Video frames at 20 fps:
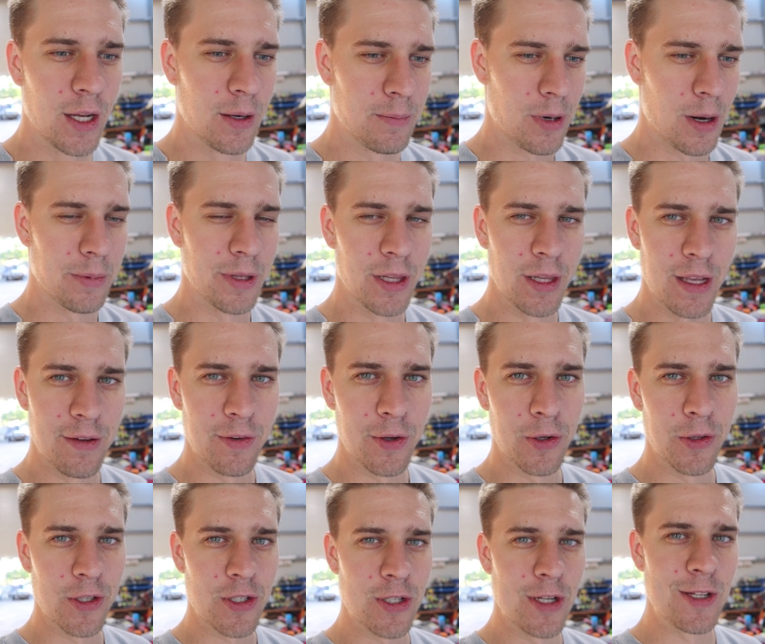probably leaving
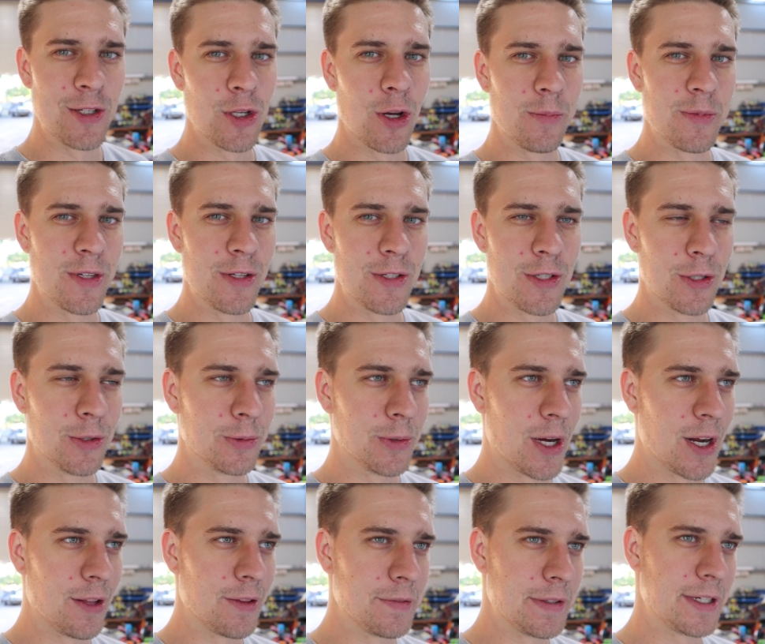all the shit jobs until
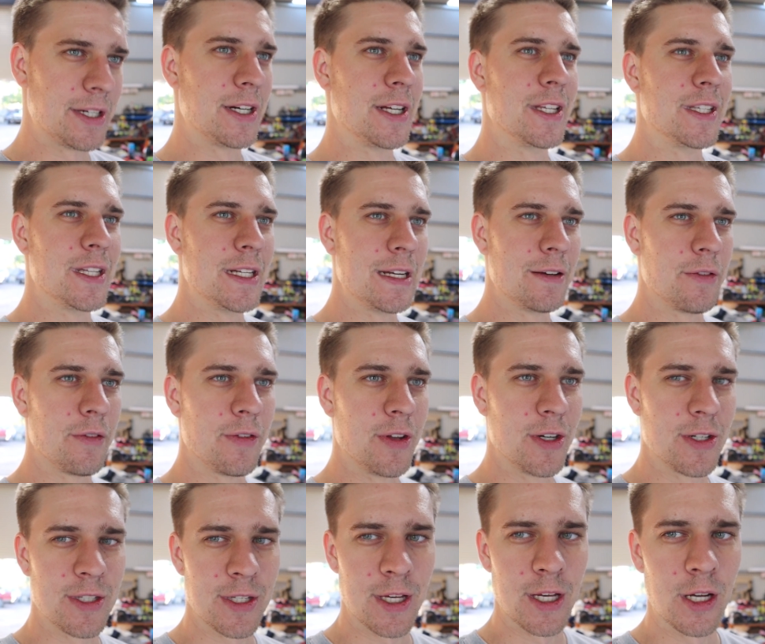right at the very end and never
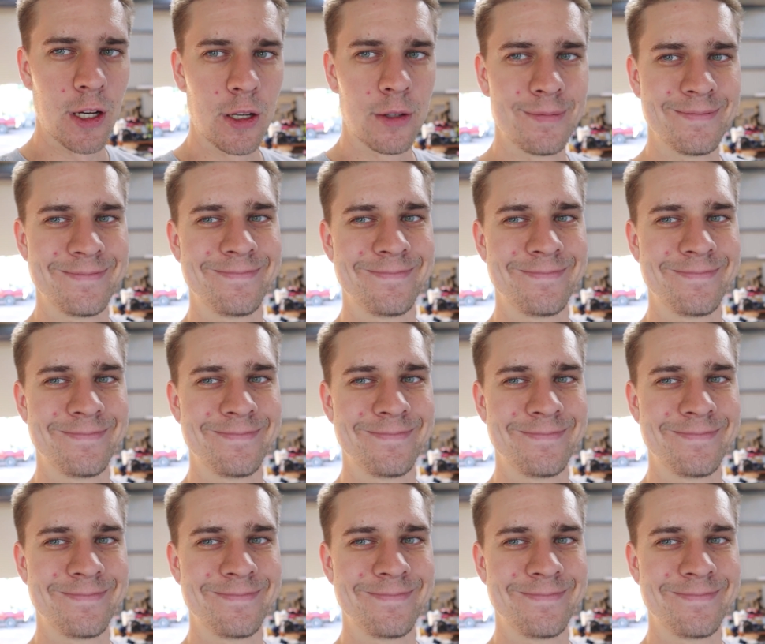finish the car.